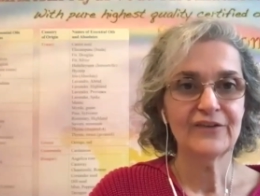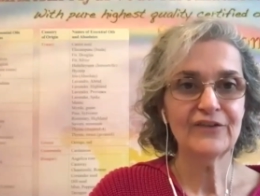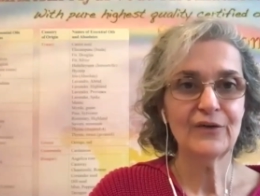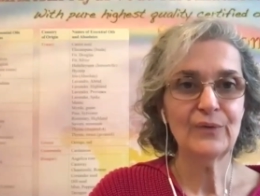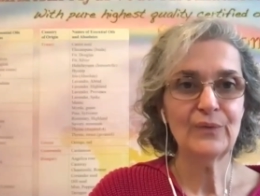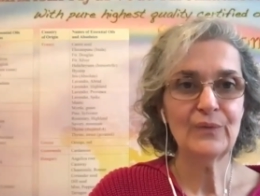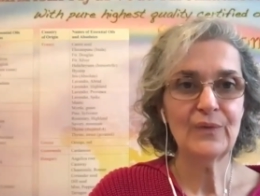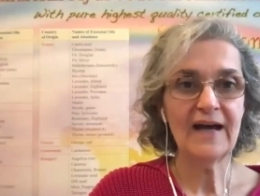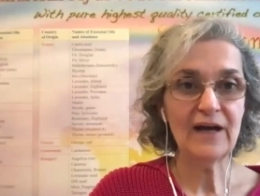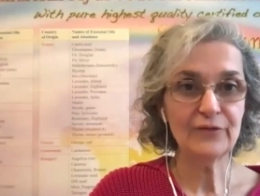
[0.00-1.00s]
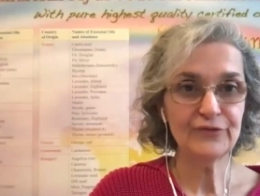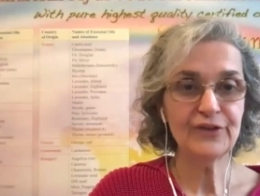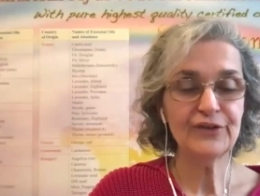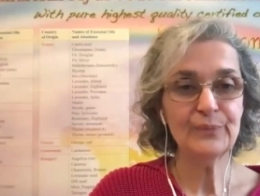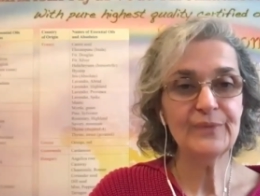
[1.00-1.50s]
So
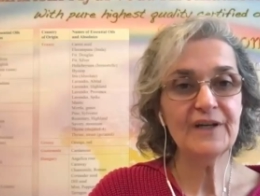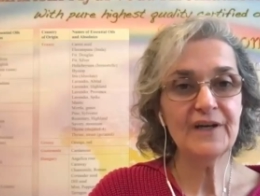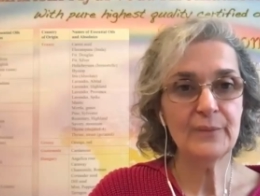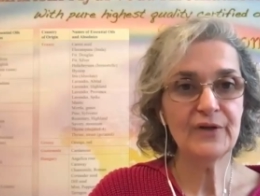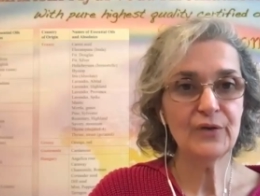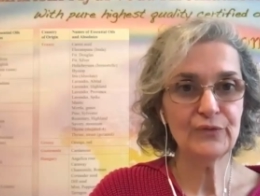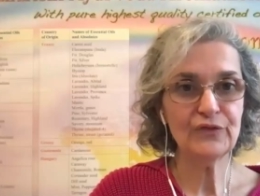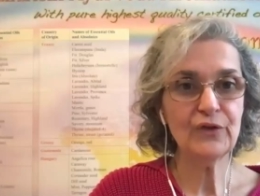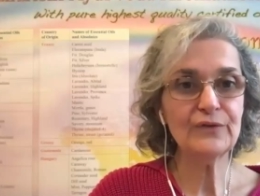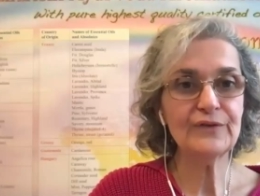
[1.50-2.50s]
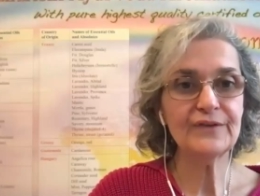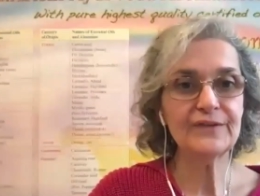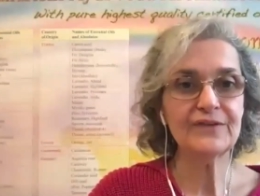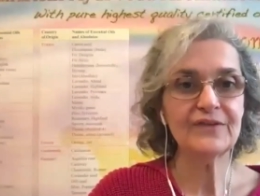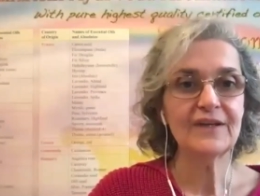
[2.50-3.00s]
after you become a
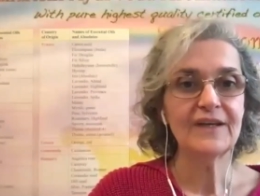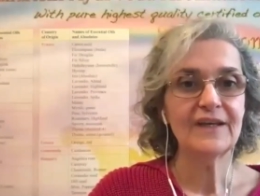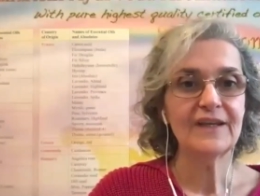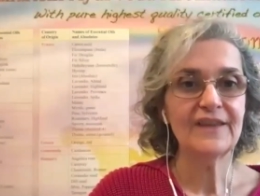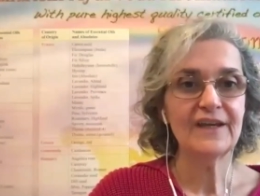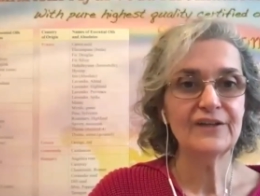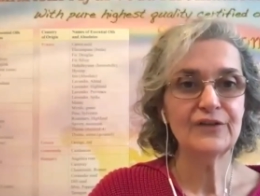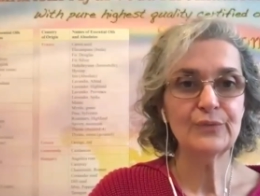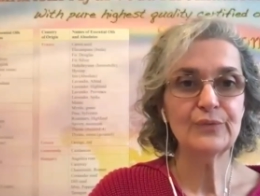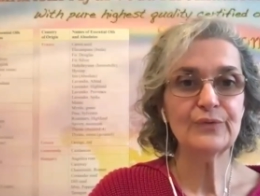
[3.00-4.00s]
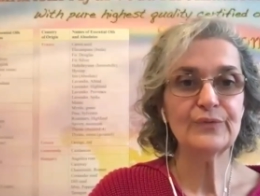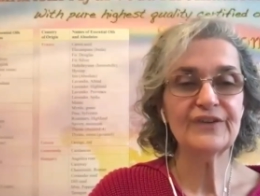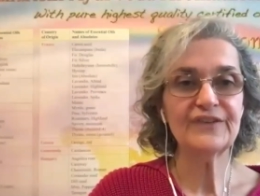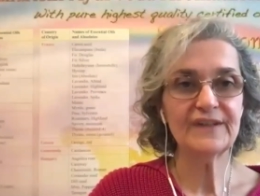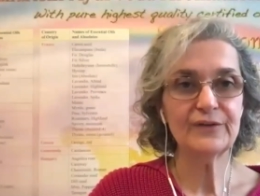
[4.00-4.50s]
consultant, then you will
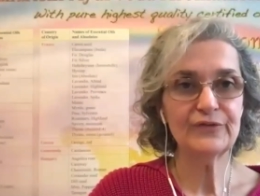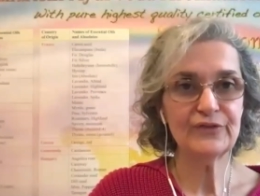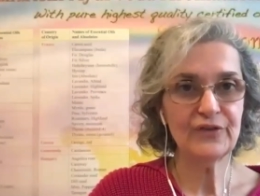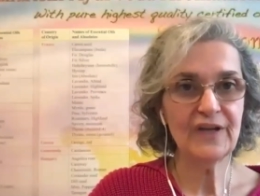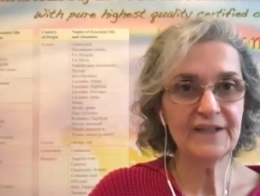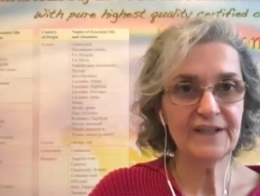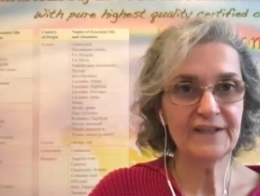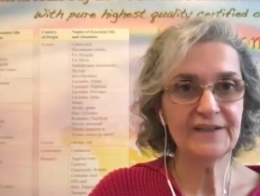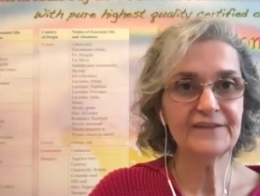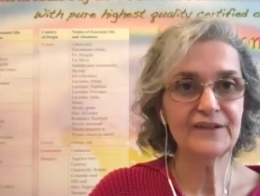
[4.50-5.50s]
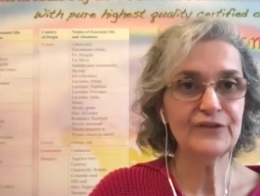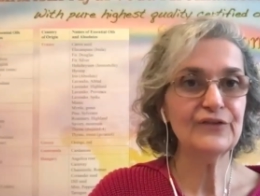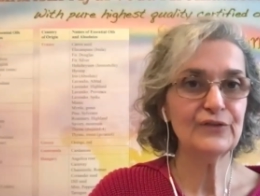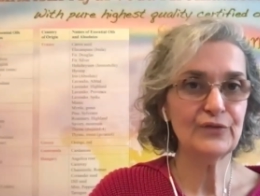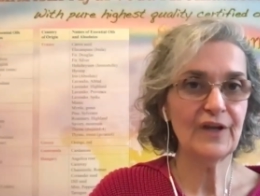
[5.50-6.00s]
receive training,
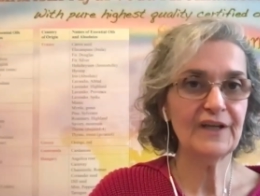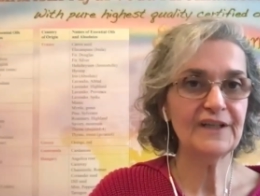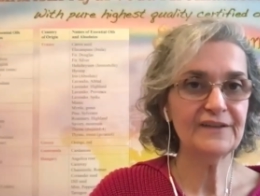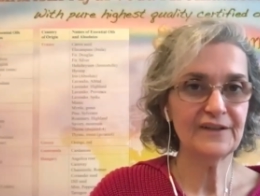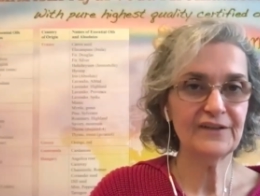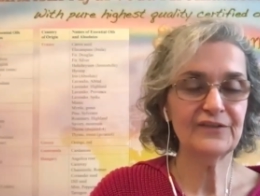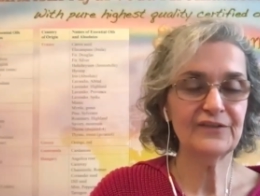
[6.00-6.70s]
this training